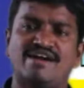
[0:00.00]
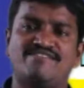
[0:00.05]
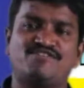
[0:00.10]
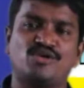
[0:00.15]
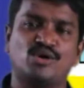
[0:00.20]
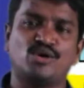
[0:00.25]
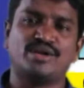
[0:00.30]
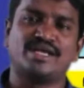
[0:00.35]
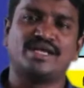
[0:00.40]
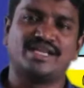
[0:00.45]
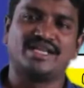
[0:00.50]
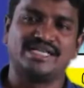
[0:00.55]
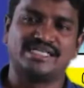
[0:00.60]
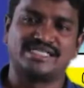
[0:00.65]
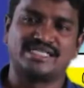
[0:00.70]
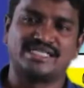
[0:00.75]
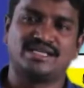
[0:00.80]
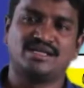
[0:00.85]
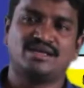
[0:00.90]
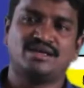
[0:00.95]
4 errors
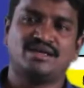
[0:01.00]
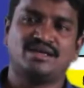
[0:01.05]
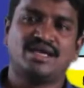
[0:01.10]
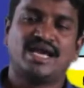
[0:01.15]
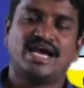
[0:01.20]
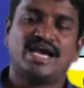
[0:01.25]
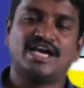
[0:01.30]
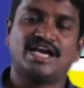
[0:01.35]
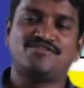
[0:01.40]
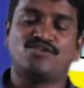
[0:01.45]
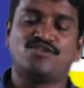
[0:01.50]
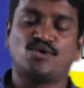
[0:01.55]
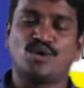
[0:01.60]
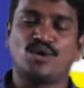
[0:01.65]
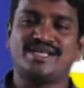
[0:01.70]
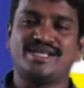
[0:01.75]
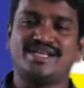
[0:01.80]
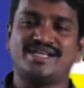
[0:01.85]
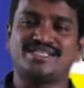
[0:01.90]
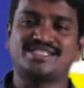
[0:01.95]
and 4
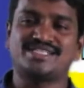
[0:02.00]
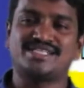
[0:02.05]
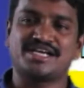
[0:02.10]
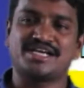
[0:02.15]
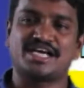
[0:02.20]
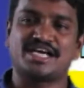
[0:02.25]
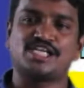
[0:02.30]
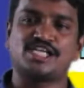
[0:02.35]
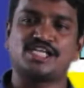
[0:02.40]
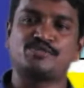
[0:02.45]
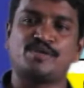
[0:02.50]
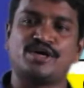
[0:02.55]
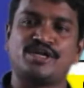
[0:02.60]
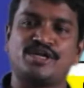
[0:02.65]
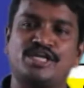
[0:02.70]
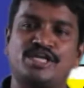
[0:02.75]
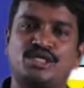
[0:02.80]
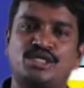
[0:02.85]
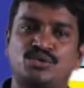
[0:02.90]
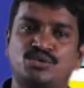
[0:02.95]
errors are
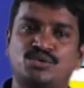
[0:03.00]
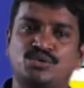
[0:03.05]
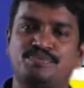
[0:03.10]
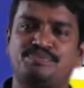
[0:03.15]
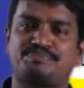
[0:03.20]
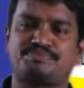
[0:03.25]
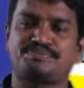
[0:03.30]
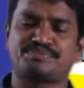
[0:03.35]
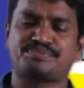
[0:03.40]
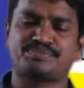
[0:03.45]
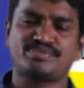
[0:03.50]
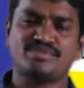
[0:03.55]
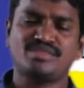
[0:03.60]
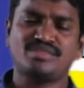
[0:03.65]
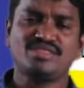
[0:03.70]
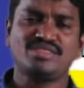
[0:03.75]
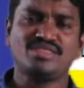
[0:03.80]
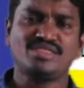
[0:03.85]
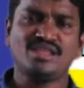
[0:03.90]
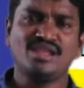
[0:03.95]
corresponding to
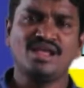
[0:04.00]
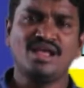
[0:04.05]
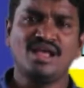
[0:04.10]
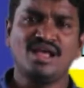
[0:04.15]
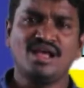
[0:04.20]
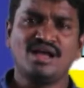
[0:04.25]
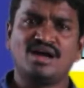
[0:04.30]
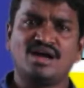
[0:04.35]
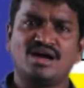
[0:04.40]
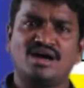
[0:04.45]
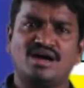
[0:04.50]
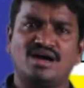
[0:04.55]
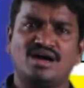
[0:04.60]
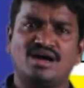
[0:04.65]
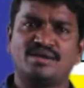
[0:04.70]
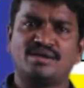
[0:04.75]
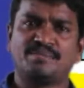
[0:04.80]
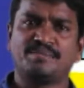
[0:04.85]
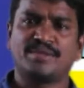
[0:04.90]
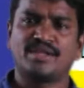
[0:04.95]

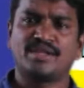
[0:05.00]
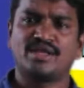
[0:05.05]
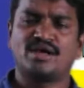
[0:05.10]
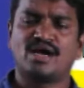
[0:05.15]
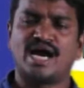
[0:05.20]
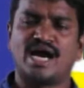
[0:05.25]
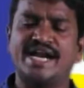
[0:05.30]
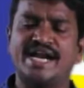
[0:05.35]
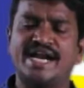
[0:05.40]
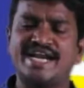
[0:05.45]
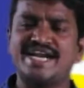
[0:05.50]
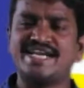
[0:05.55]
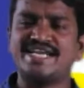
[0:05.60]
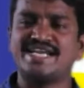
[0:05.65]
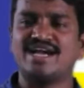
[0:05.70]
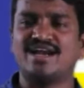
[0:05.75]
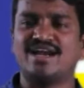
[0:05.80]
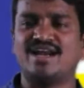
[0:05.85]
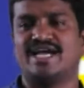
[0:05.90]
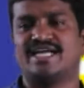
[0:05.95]
um,
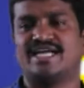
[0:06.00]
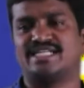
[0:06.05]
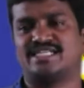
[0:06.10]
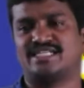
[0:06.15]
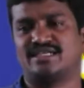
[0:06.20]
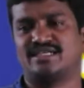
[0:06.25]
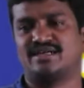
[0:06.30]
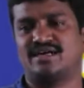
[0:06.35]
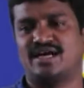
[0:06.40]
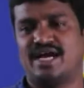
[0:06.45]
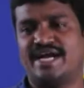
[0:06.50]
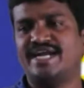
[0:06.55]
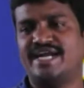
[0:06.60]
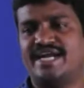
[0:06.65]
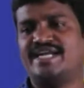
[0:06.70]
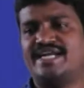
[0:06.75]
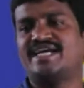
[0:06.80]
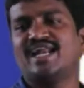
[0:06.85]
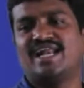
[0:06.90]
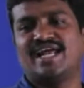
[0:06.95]
identical lines.
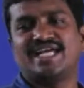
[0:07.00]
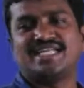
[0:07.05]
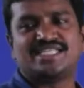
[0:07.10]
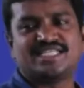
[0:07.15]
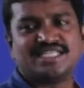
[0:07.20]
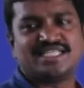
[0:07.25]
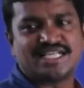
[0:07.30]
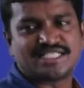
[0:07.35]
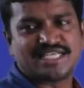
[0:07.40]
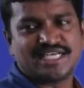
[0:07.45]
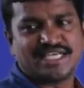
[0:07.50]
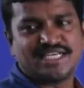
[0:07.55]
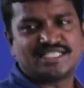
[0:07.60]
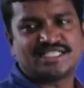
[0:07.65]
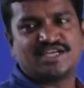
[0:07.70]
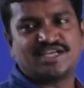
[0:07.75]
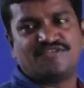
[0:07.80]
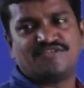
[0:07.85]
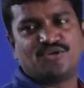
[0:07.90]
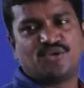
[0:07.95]
Identical lines in the sense,
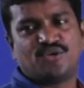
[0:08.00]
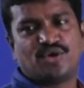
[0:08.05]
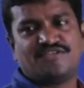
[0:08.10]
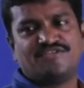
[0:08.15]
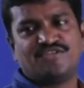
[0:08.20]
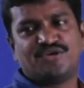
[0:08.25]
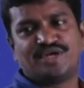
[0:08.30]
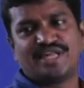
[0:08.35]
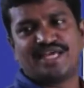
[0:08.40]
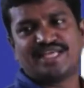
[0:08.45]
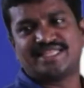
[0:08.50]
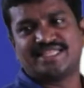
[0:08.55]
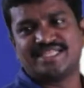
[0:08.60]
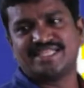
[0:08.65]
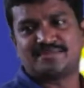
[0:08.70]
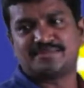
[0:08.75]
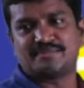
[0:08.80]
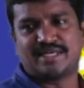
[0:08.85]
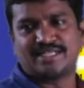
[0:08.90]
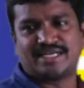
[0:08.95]
if you take
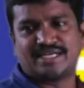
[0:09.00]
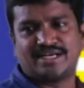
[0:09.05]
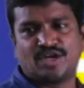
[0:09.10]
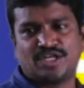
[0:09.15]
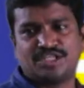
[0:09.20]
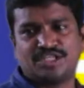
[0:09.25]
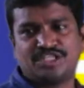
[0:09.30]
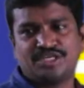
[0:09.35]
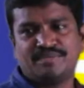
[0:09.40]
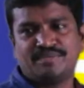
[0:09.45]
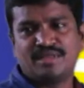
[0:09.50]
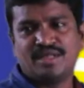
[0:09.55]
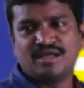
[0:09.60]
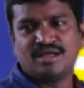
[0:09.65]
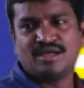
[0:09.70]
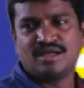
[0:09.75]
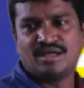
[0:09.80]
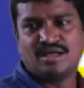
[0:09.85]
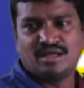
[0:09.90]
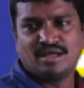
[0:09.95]
this methodology,
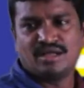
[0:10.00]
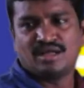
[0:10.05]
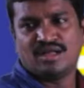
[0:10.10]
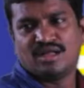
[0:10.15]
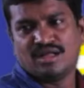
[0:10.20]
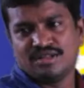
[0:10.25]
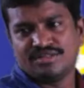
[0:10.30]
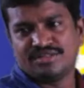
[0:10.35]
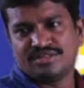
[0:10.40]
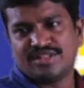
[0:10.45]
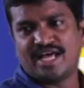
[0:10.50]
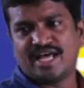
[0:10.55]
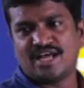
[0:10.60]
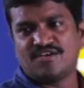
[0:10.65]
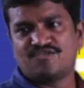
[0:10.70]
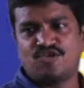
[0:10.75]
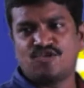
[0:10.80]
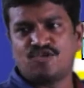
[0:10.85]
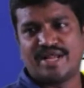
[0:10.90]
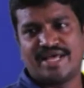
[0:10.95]
there are
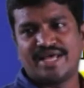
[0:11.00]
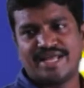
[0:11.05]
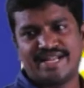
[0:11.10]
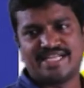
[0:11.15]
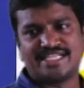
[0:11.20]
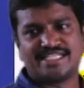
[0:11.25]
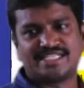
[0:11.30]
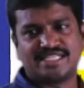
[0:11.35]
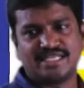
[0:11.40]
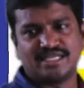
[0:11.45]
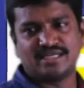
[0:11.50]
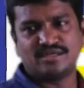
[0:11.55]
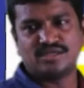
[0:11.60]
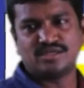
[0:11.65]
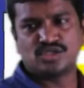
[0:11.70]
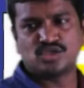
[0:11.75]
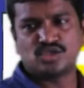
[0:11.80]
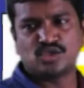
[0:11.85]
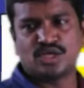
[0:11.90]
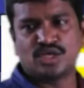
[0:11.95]
4 errors.
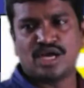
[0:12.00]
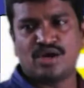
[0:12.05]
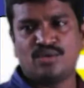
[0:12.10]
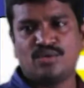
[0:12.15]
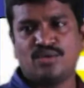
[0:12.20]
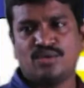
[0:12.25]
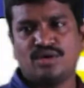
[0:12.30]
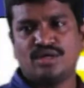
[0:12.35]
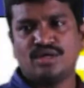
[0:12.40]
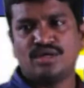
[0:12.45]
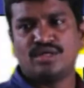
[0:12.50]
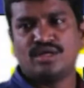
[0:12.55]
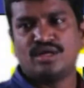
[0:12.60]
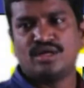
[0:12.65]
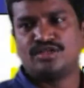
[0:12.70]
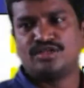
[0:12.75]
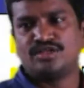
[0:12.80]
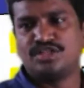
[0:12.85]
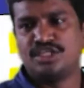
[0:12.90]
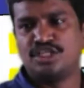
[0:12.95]
So now
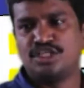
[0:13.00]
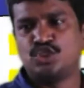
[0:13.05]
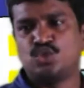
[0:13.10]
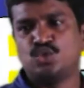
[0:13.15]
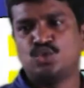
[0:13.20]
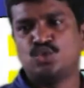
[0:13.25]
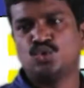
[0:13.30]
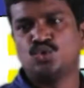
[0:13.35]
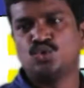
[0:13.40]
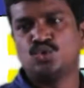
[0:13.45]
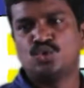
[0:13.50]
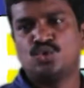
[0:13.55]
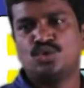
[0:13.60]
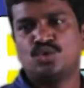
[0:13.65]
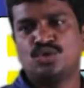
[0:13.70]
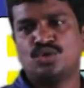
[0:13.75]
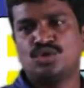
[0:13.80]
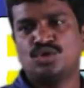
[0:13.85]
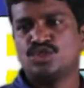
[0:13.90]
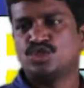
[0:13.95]
these two,
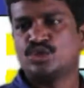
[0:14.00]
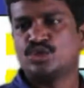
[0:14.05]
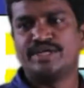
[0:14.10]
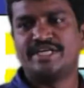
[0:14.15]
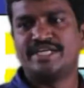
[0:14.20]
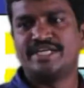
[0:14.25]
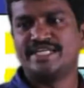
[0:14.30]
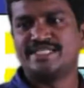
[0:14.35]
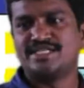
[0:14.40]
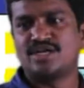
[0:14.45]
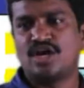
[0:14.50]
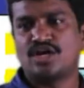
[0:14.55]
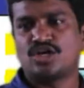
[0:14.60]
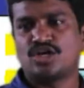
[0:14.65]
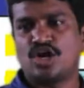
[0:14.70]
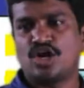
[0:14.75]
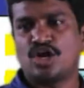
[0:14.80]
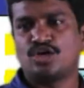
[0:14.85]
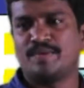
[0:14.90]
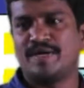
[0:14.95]
so it is not
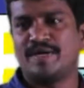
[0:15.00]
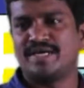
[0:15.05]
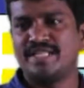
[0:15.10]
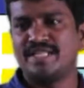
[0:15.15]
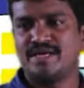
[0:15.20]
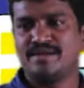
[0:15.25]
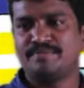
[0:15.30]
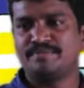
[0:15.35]
caught by the